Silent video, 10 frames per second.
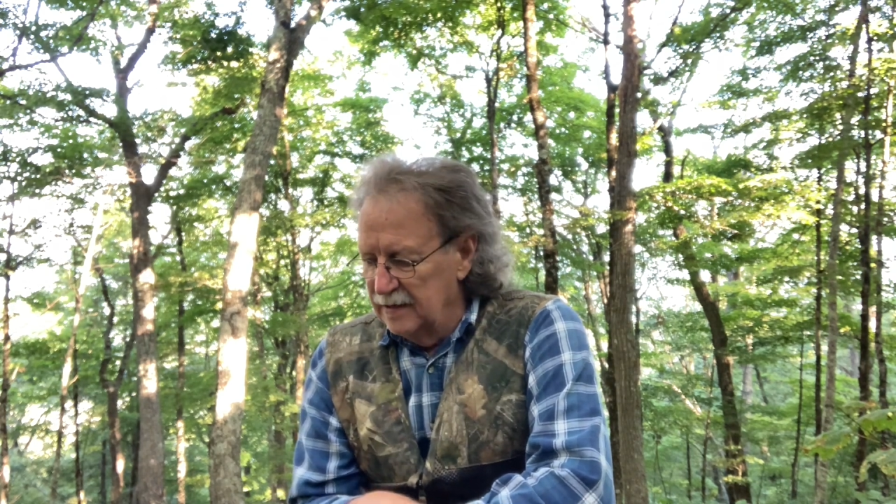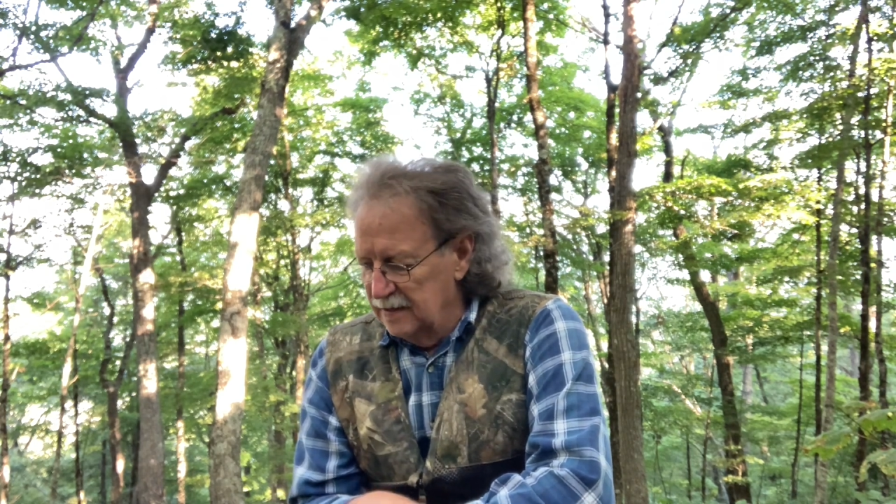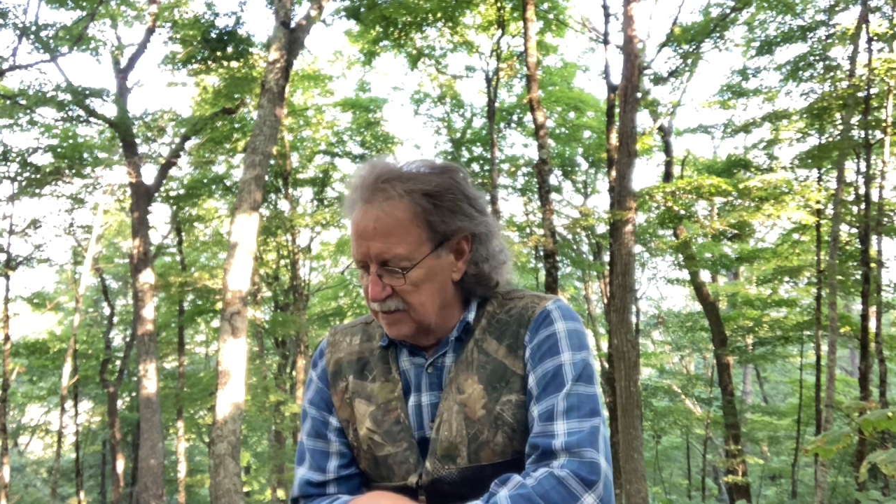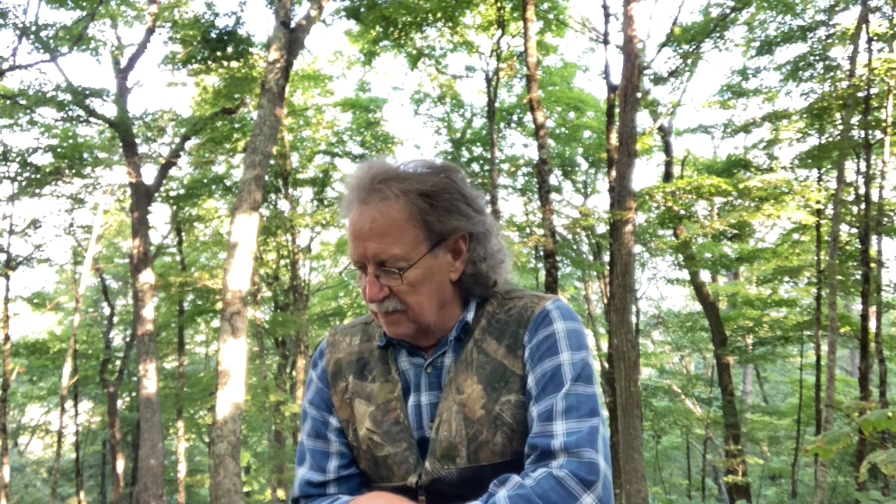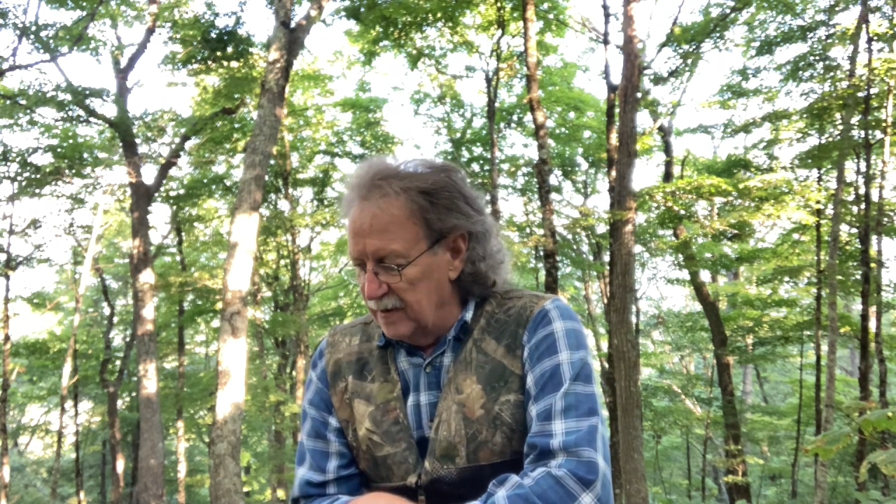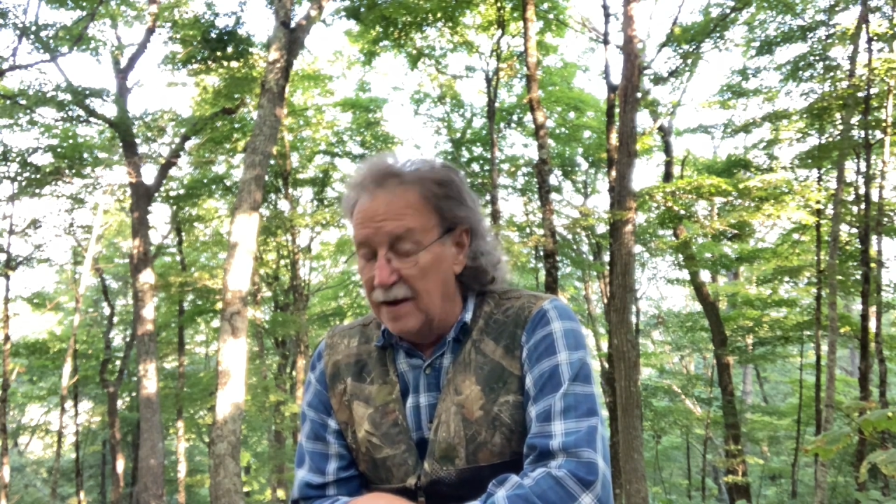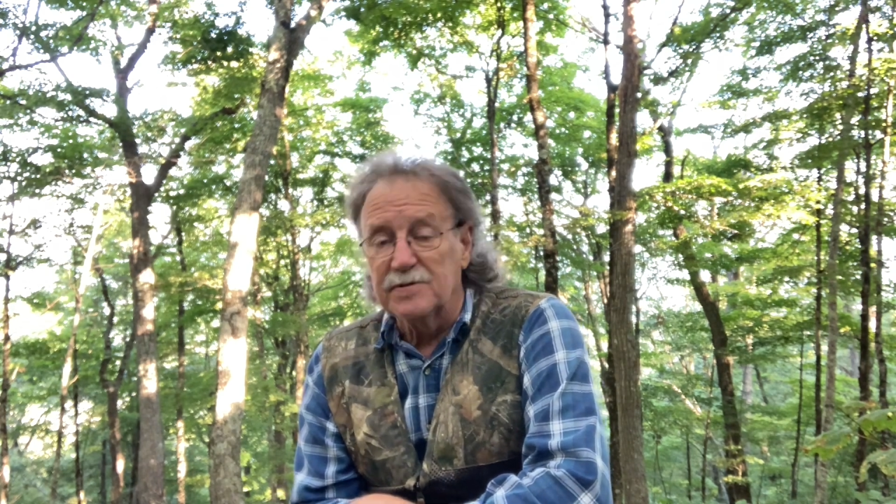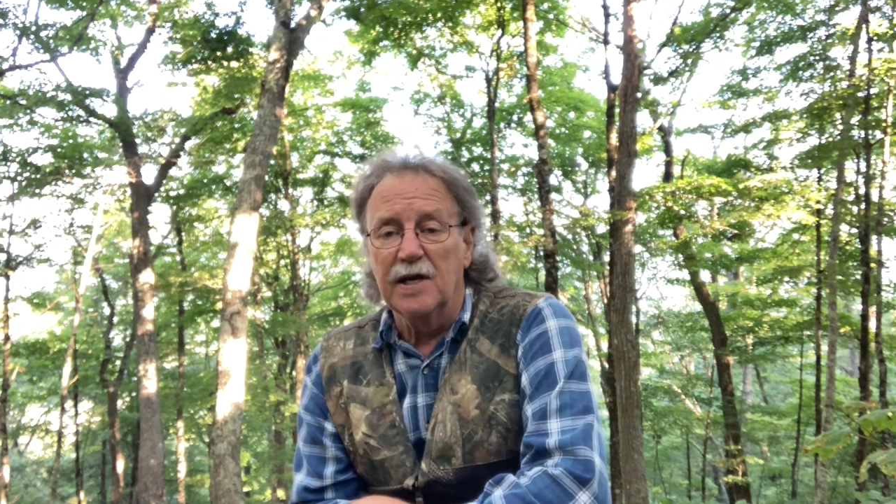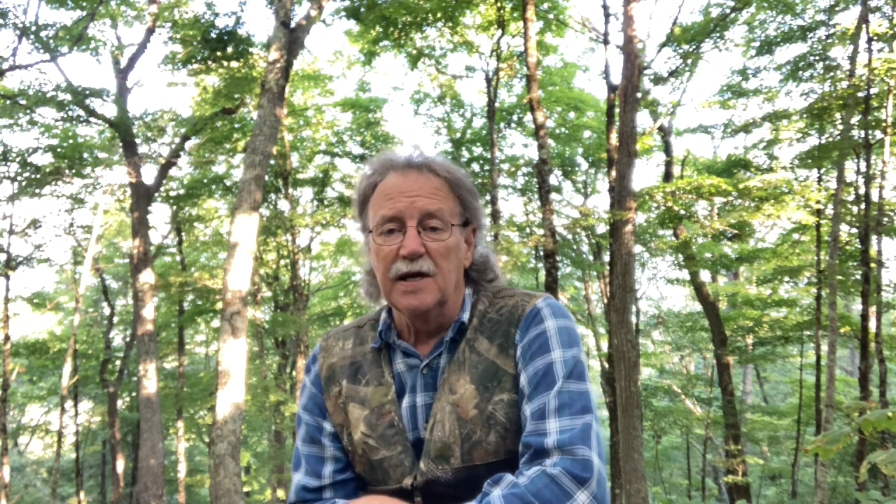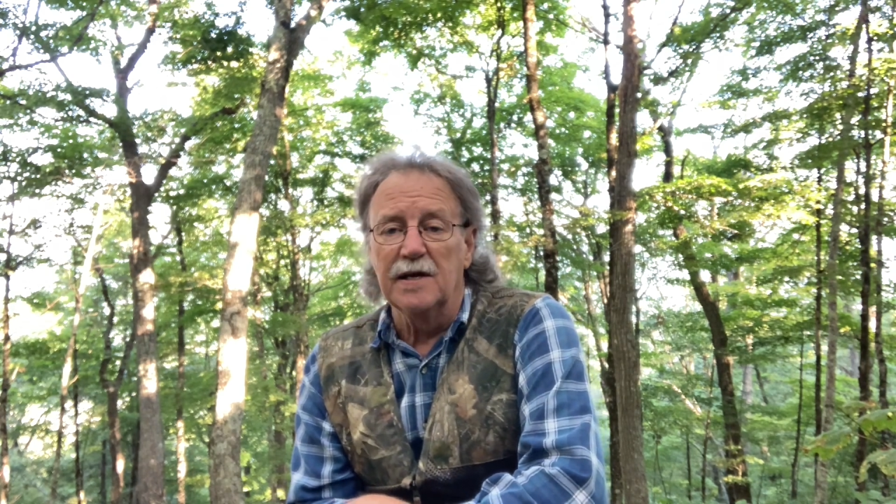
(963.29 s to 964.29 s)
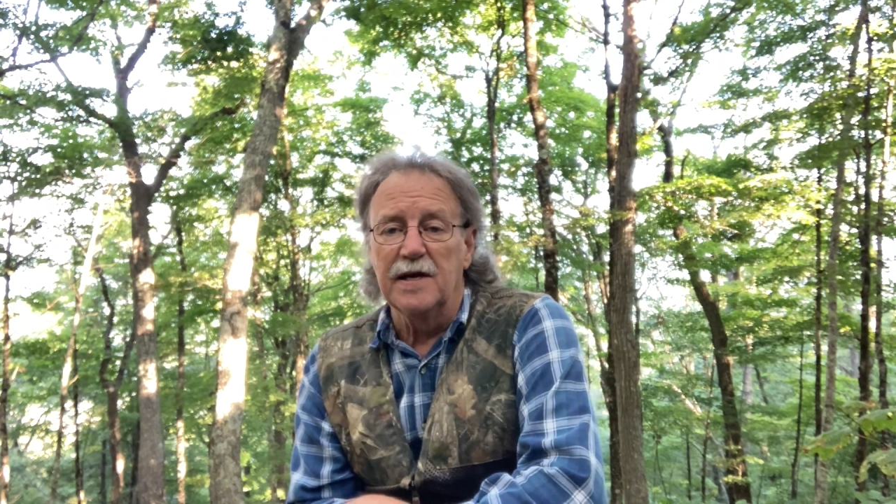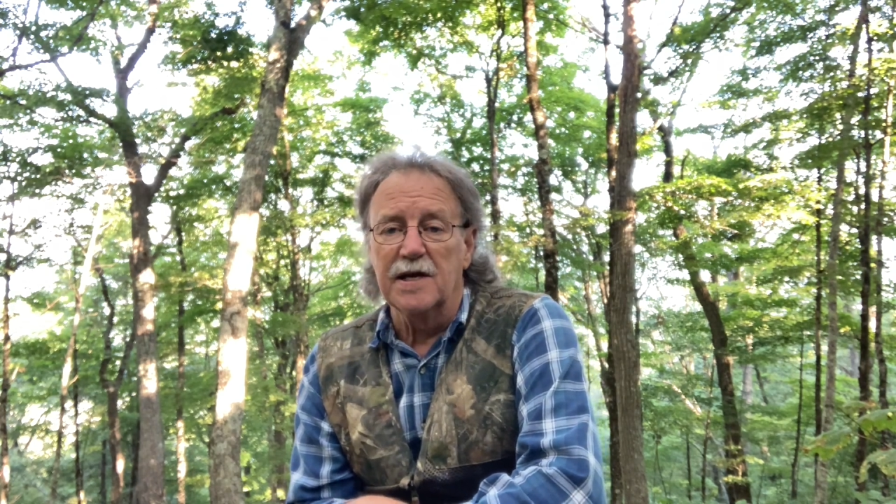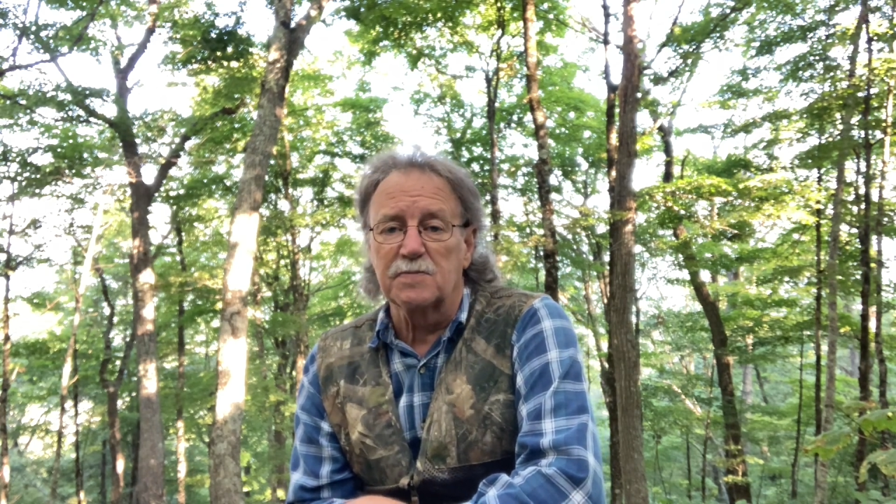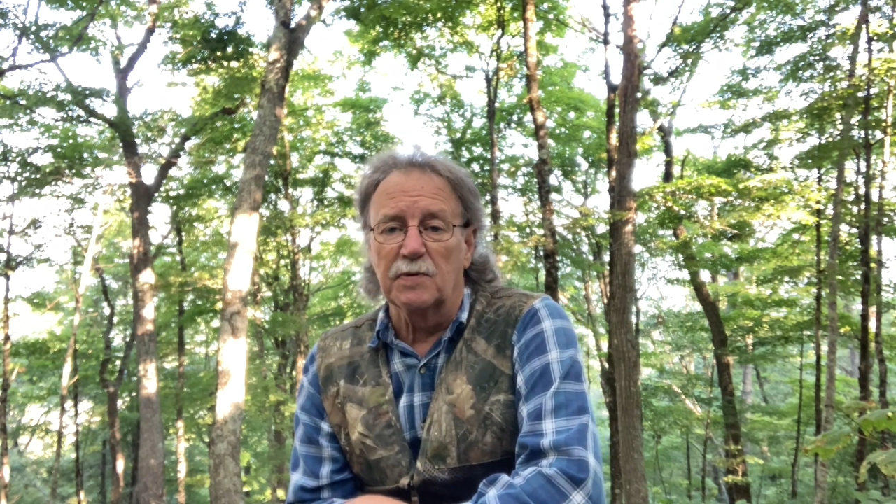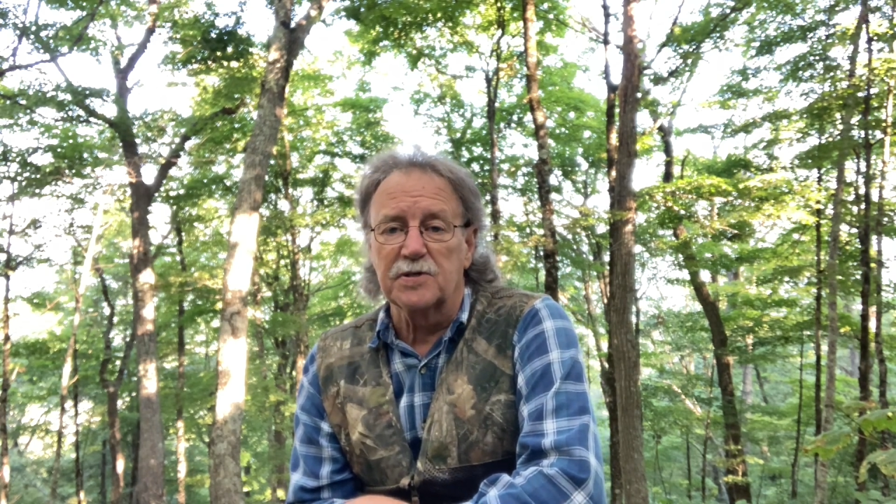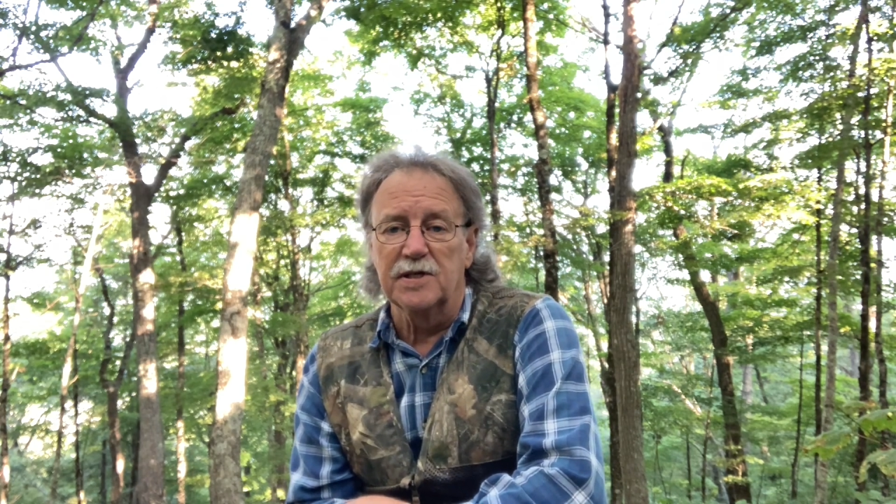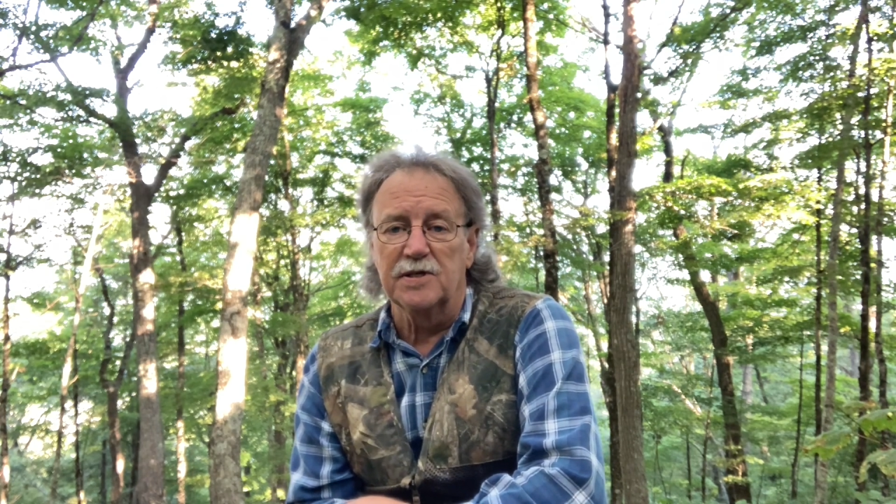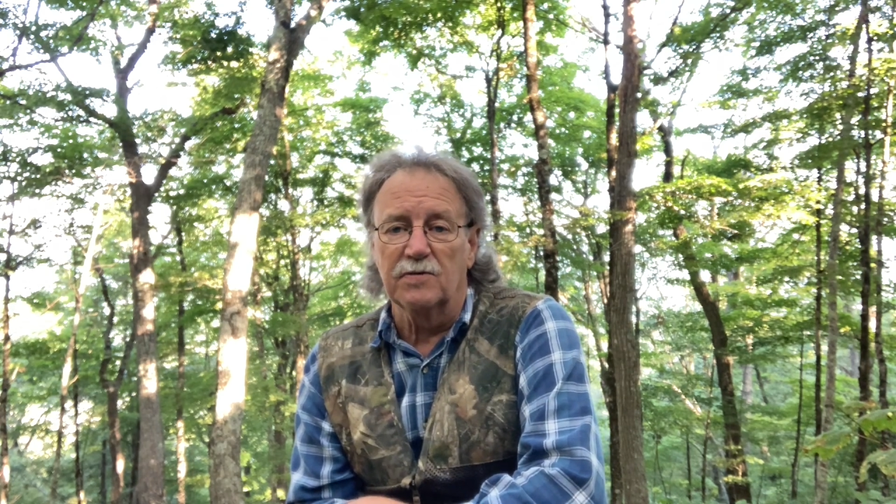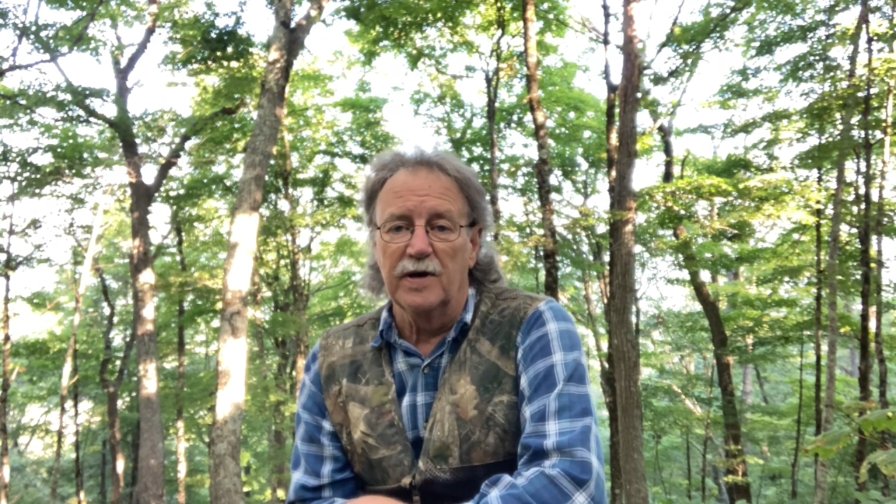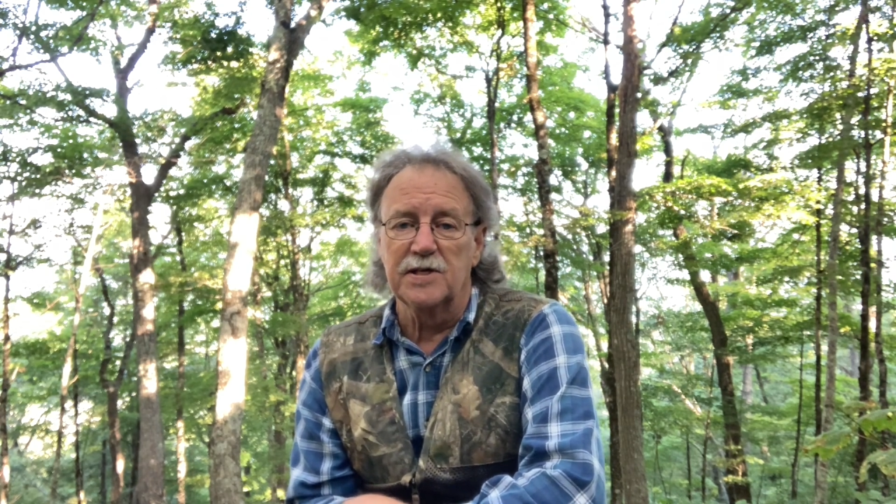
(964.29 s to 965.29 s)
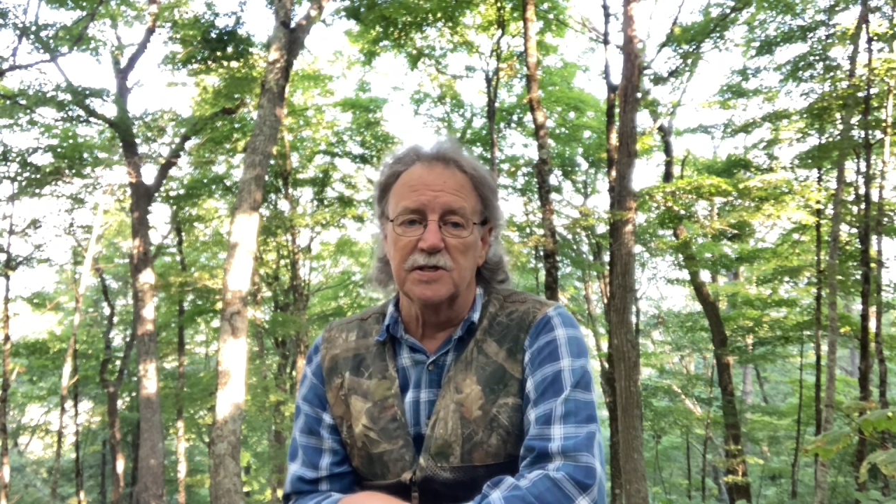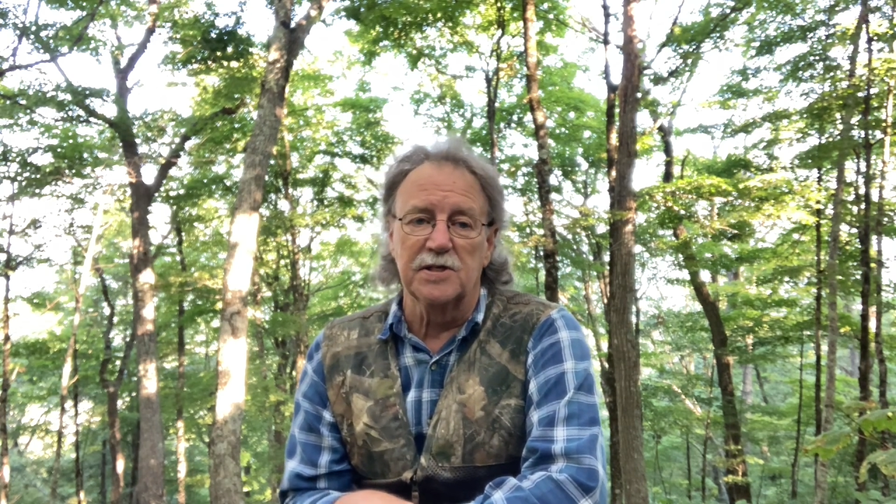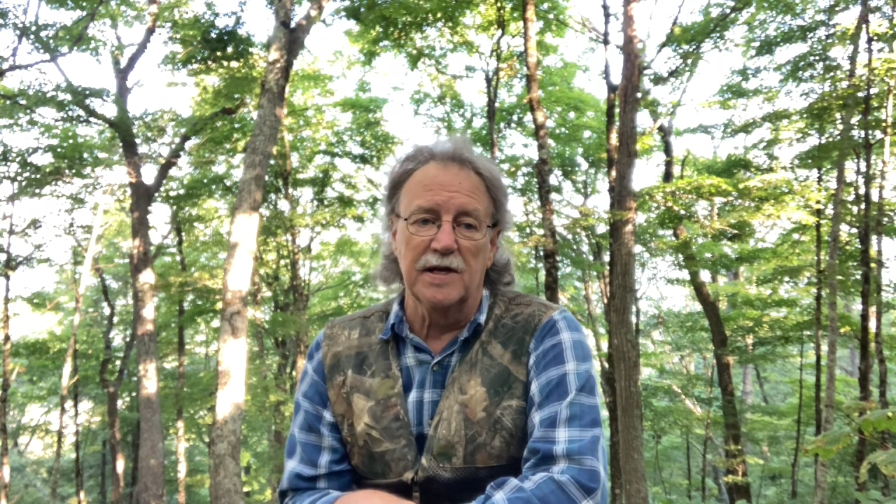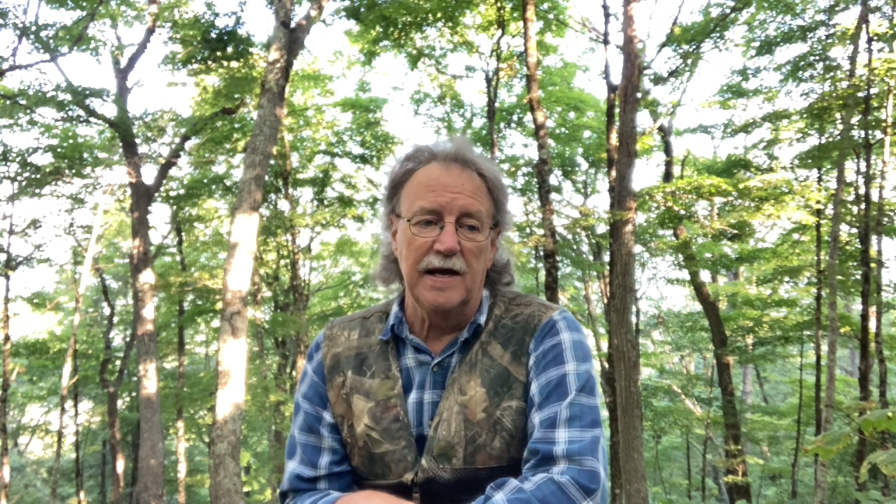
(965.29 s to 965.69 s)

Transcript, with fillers: sometimes get in desperate situations and